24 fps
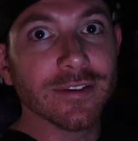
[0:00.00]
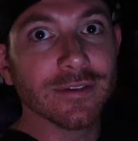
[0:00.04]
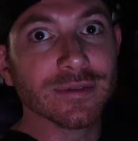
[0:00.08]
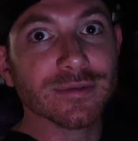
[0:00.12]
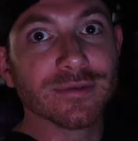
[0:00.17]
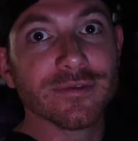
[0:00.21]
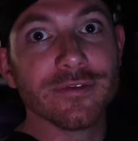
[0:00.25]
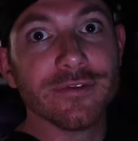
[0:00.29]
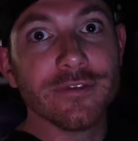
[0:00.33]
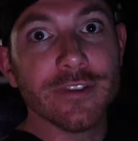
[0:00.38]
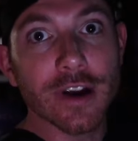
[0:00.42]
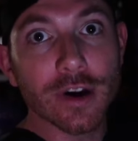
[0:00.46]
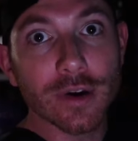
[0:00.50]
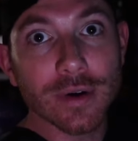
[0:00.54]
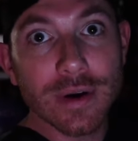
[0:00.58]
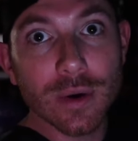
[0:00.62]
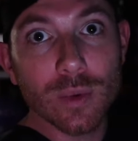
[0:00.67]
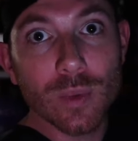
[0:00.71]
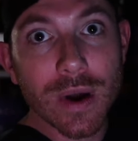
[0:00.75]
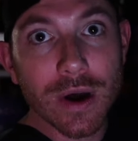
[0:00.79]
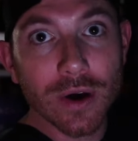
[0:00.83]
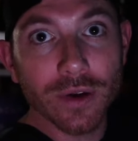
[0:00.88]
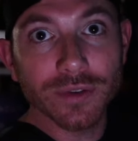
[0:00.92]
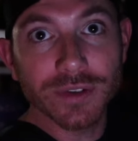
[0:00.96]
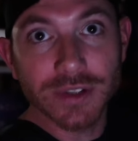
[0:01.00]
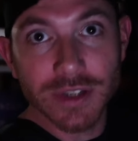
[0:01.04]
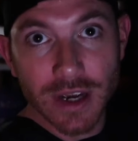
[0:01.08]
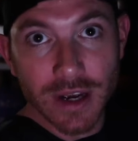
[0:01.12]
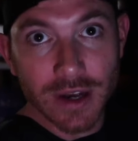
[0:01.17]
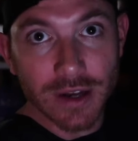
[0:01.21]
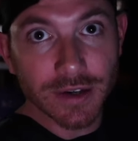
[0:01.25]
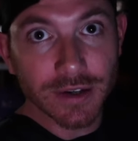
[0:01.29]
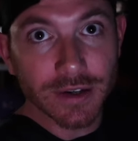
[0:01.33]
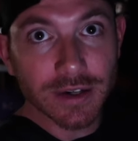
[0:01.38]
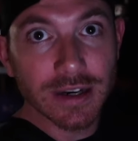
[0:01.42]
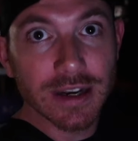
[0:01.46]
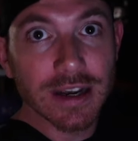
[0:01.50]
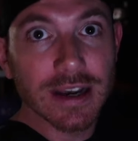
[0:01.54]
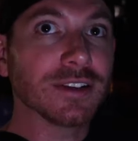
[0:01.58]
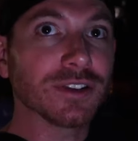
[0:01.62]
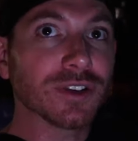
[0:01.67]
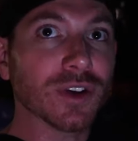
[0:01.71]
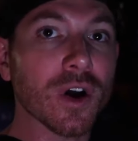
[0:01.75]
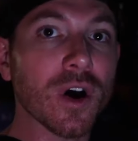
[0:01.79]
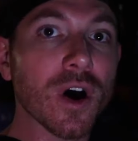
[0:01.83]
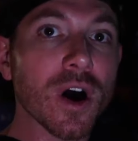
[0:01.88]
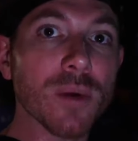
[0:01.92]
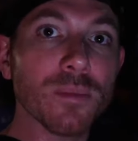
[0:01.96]
Very well done.
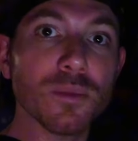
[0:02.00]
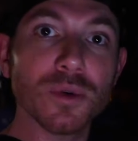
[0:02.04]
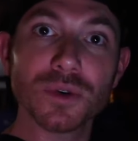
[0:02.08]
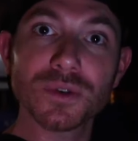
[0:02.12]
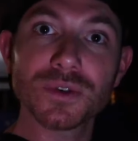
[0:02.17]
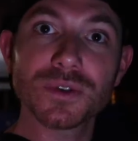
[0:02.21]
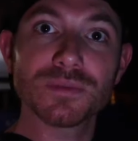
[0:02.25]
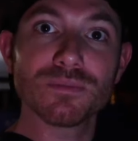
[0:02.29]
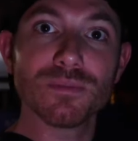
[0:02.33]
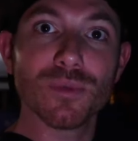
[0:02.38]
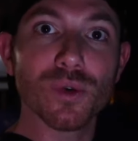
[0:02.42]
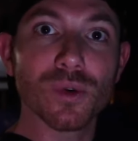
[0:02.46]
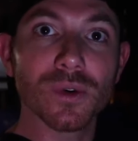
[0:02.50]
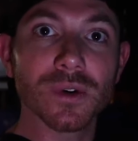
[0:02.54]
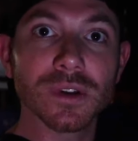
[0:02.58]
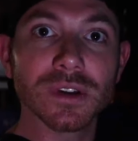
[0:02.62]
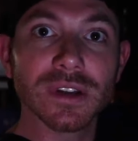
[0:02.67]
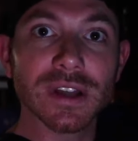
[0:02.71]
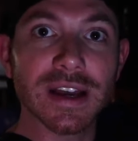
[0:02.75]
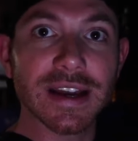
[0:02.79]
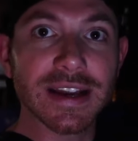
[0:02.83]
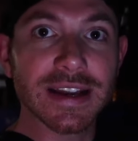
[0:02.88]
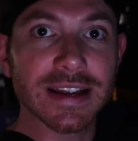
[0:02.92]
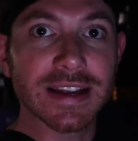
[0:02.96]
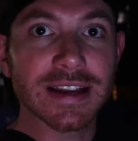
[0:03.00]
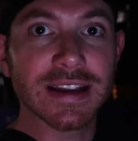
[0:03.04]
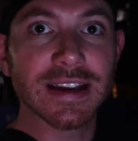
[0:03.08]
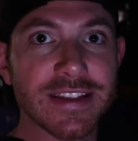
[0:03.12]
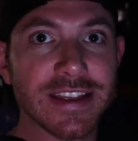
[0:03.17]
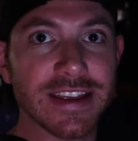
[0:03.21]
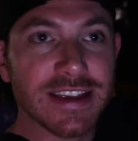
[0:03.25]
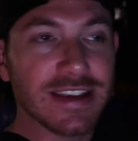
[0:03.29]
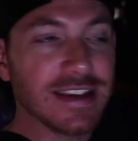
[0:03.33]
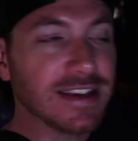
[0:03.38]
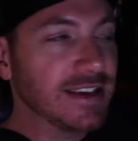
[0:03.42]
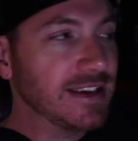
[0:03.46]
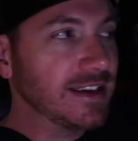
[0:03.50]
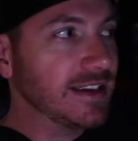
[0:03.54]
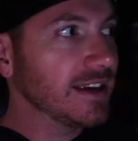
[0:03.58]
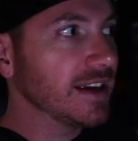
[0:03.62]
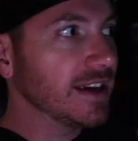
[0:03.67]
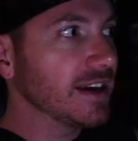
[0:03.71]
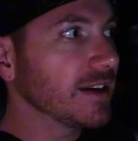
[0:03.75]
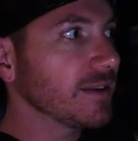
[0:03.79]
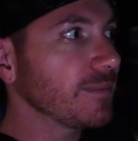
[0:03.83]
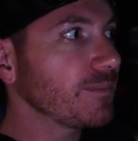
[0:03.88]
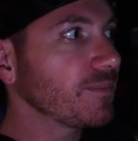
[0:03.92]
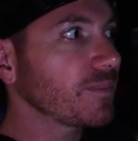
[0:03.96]
It's almost more like the
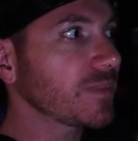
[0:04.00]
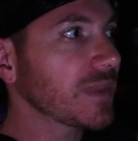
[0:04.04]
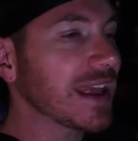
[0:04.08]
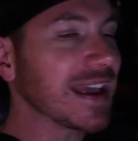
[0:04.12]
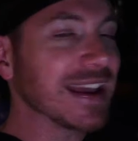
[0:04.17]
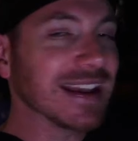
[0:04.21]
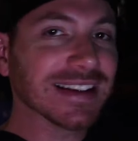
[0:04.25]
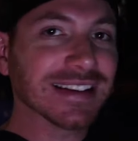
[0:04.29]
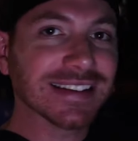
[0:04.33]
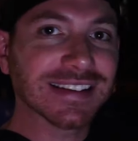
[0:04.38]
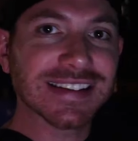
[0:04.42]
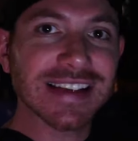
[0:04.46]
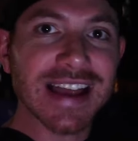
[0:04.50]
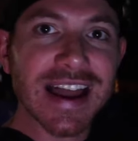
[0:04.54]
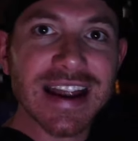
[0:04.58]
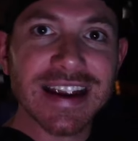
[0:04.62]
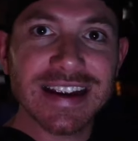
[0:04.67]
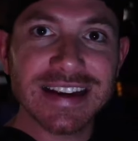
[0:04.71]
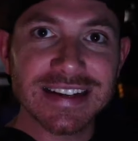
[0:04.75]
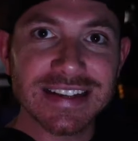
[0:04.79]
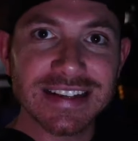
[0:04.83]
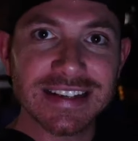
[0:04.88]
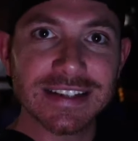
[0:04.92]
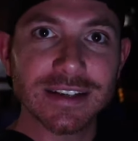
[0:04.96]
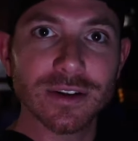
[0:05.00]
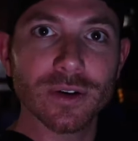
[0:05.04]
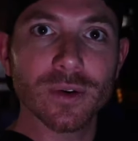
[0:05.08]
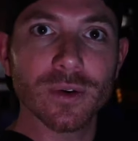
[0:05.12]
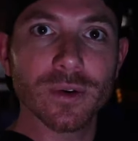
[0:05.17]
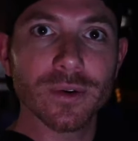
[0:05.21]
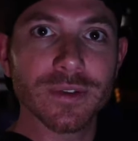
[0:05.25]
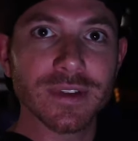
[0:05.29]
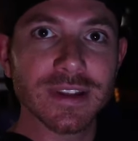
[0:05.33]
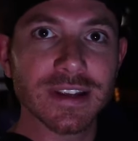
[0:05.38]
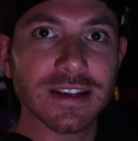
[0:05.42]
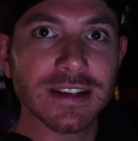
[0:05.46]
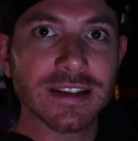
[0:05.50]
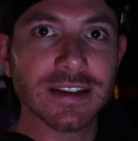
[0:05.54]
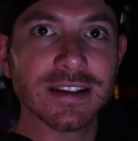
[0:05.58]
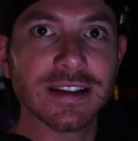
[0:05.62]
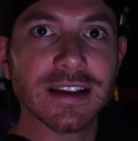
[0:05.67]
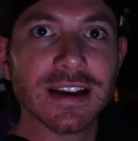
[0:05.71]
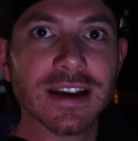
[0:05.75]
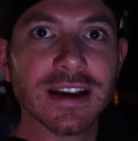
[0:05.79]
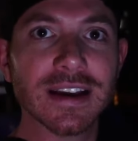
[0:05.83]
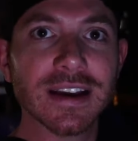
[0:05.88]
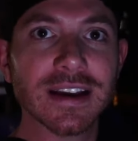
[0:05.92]
anxiety or the